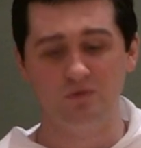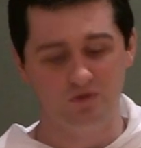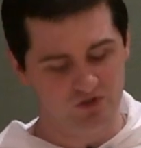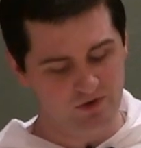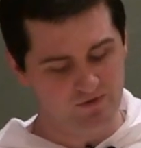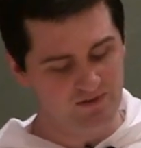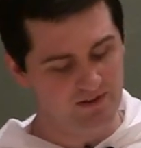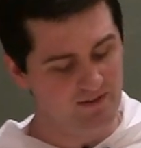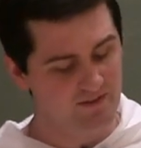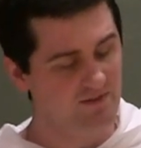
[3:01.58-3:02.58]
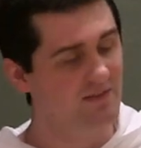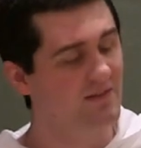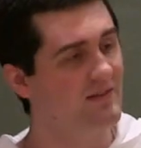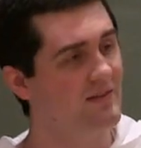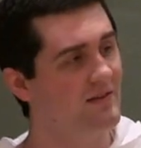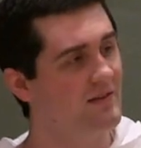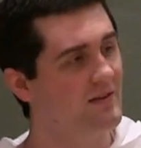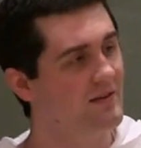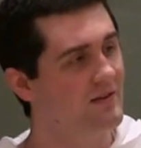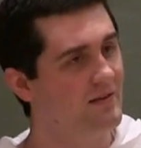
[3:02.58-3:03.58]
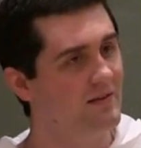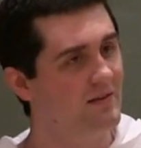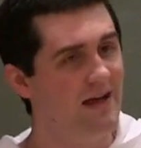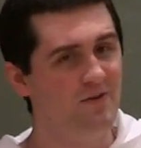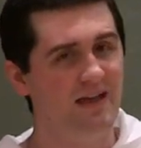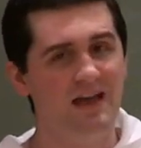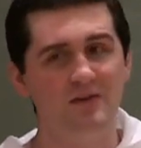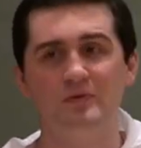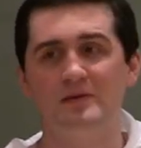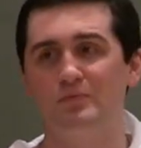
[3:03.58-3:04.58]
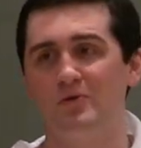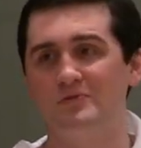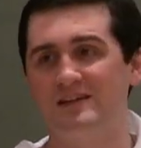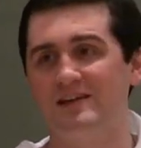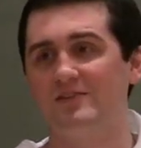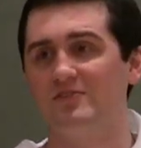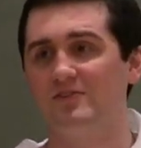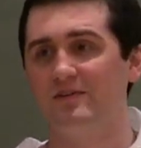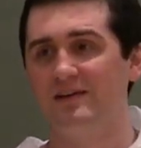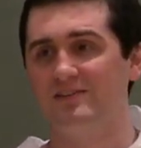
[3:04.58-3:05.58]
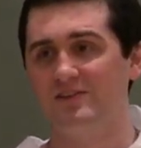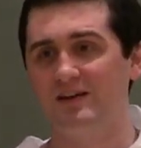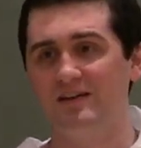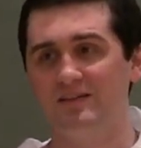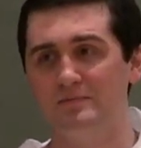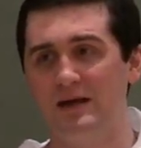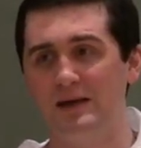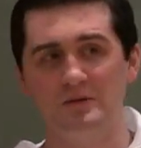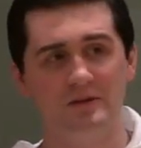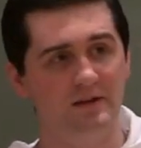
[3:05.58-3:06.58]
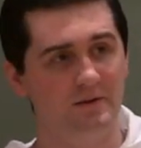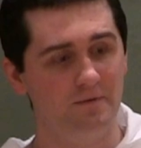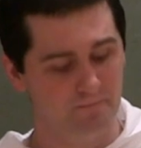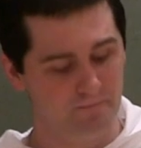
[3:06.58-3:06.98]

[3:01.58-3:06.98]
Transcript: who had chosen us. How can we protest our exile in Babylon?